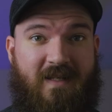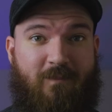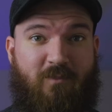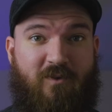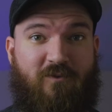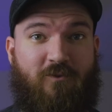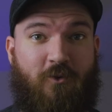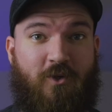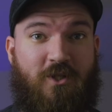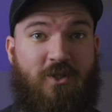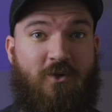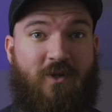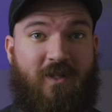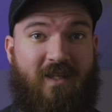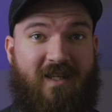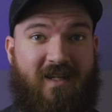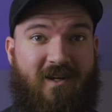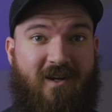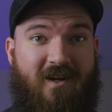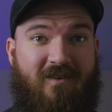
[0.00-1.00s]
Now, before you
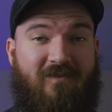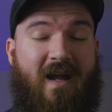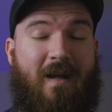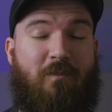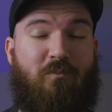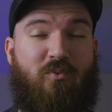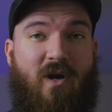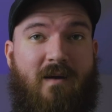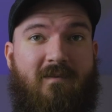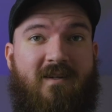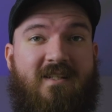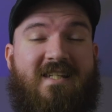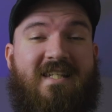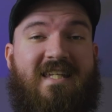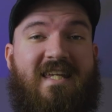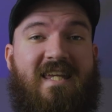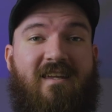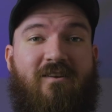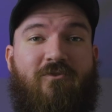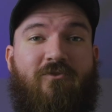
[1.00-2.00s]
click off, I promise
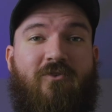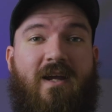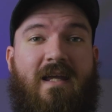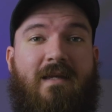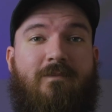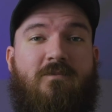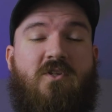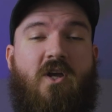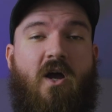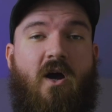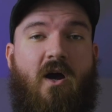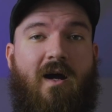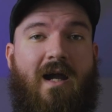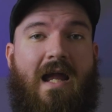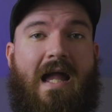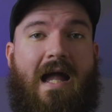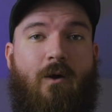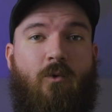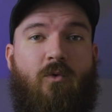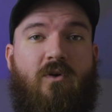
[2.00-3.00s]
keyframes are
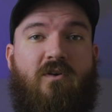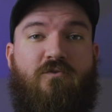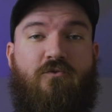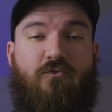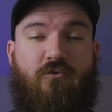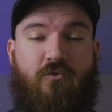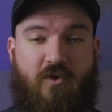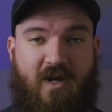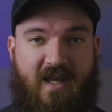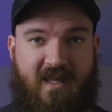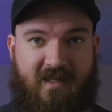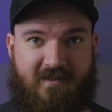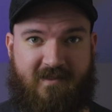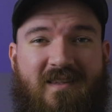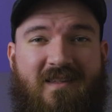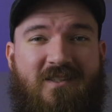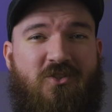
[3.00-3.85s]
our friend.